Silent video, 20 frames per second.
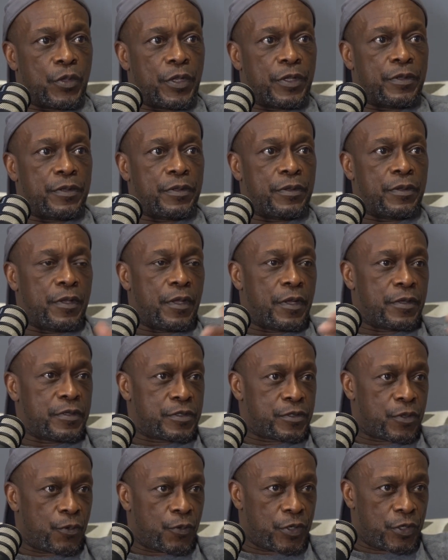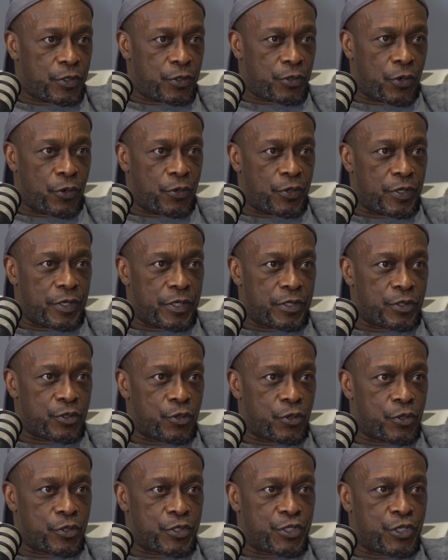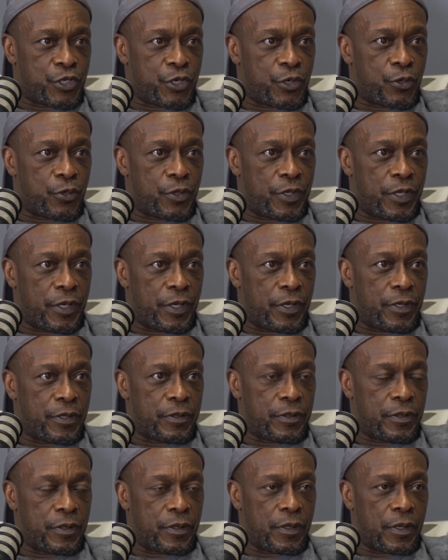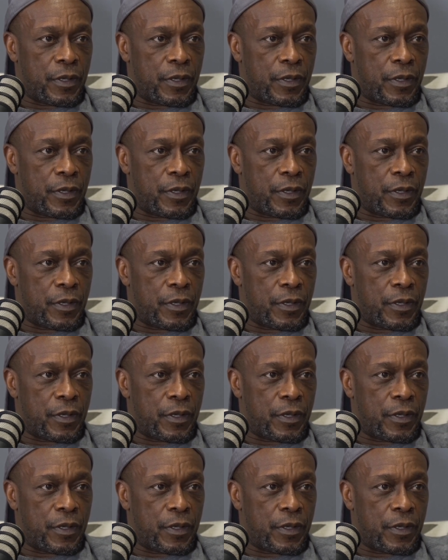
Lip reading: and then someone turned it into a cheerleading